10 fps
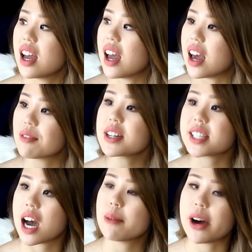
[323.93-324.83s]
every
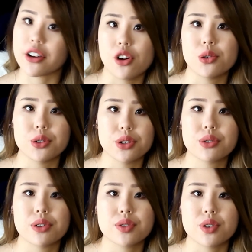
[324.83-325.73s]
time I go to a
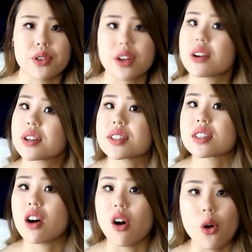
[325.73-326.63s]
thrift store, there is
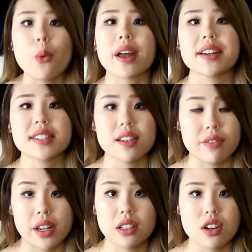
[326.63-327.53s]
always a
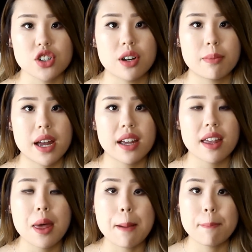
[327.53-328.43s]
fake Longchamp bag.
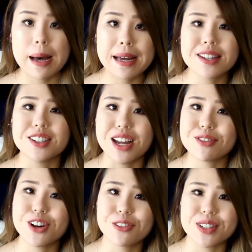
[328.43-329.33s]
But you
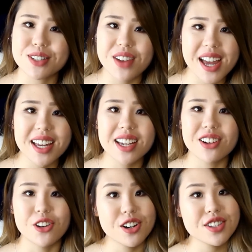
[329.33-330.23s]
never know if it's fake
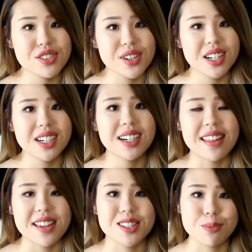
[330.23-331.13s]
or it's real
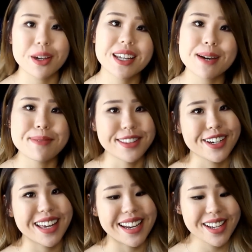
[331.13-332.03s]
unless you pick it up and
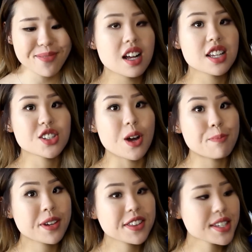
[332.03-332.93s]
look at it. So I
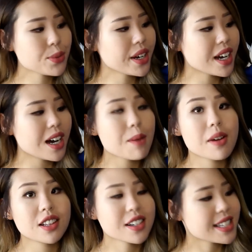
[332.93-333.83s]
picked this one
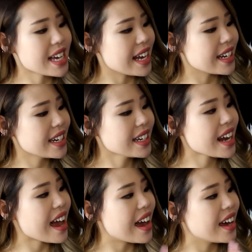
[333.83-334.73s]
up, looked at
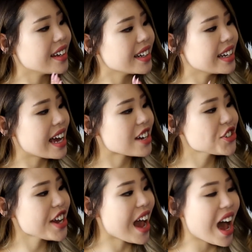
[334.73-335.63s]
it, and it
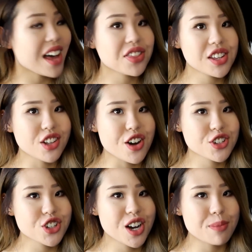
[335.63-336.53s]
actually had the
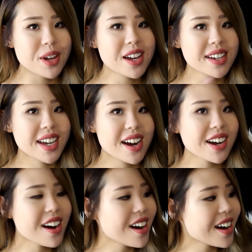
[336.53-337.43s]
Longchamp
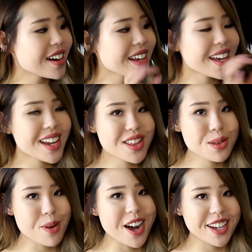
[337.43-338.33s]
care card in
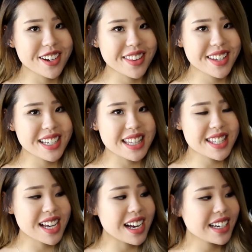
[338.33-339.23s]
the pocket on the
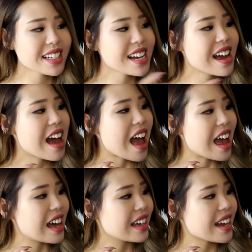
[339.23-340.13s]
inside.
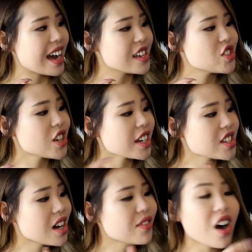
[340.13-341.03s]
And I checked
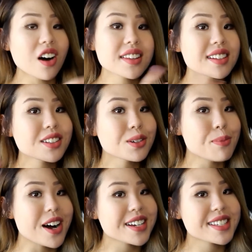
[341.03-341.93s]
off all the little
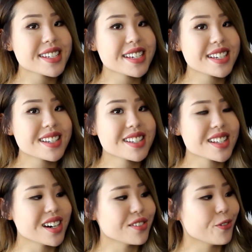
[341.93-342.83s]
boxes
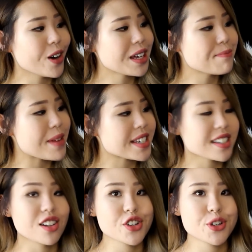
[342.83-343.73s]
of what makes
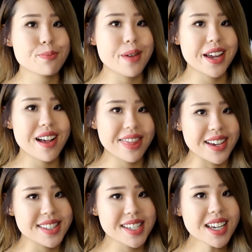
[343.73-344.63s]
a Longchamp bag
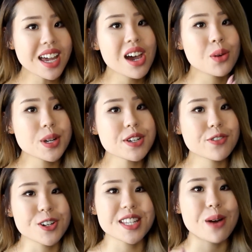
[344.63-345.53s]
authentic, which of
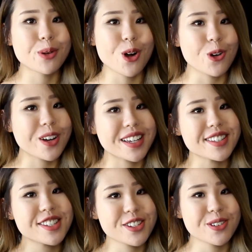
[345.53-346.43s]
course I will go
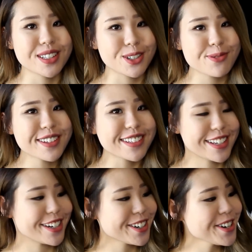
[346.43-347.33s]
into a little bit
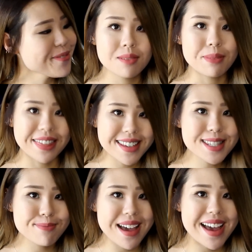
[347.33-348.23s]
later. But
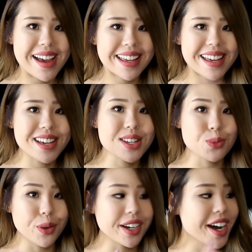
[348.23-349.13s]
this bag is
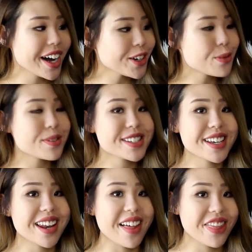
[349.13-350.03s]

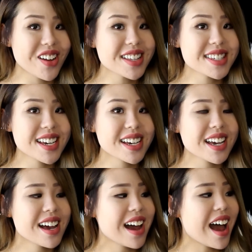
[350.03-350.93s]
100%
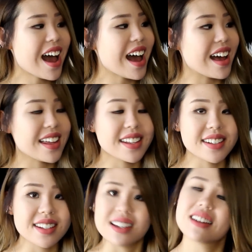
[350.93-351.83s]
authentic,
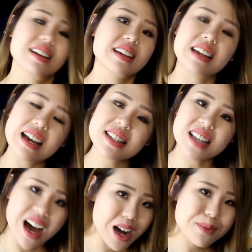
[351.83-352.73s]
and guess
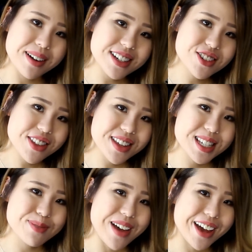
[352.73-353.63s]
how much
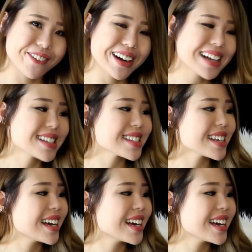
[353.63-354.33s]
this bag was?